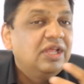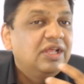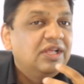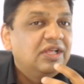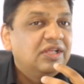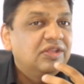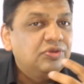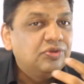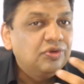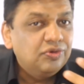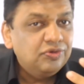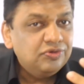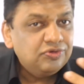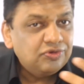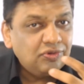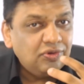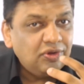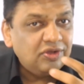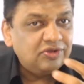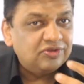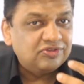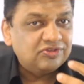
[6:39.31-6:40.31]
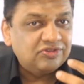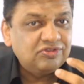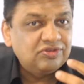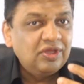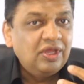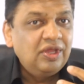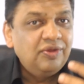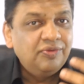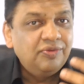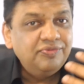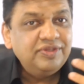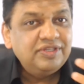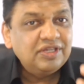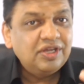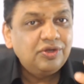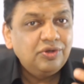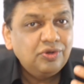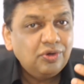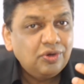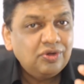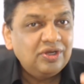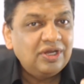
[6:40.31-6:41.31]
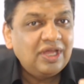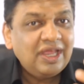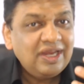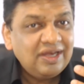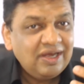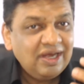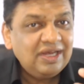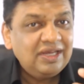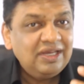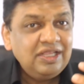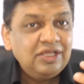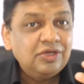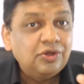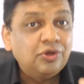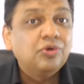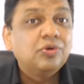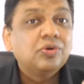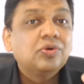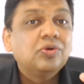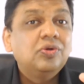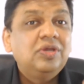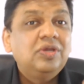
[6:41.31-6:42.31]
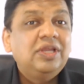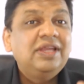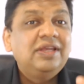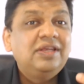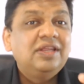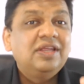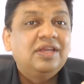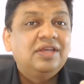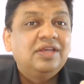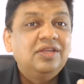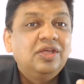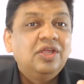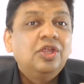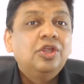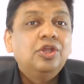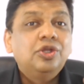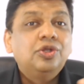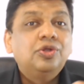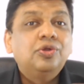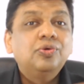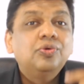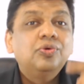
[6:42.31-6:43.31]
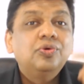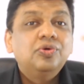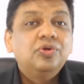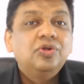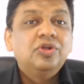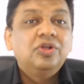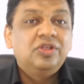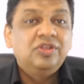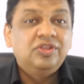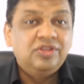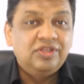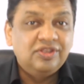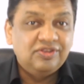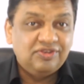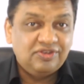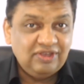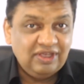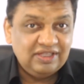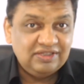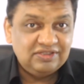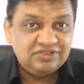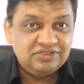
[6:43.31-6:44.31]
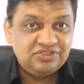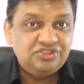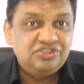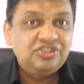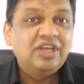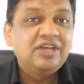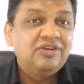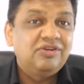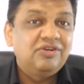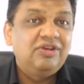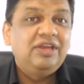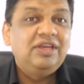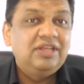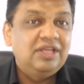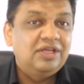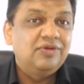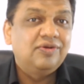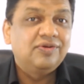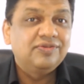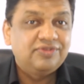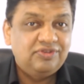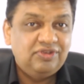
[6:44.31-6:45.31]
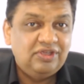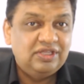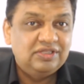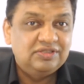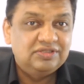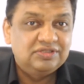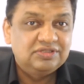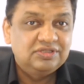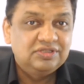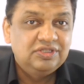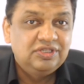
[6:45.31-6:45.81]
Those costs which are not directly correlated to the sales, generating of sales.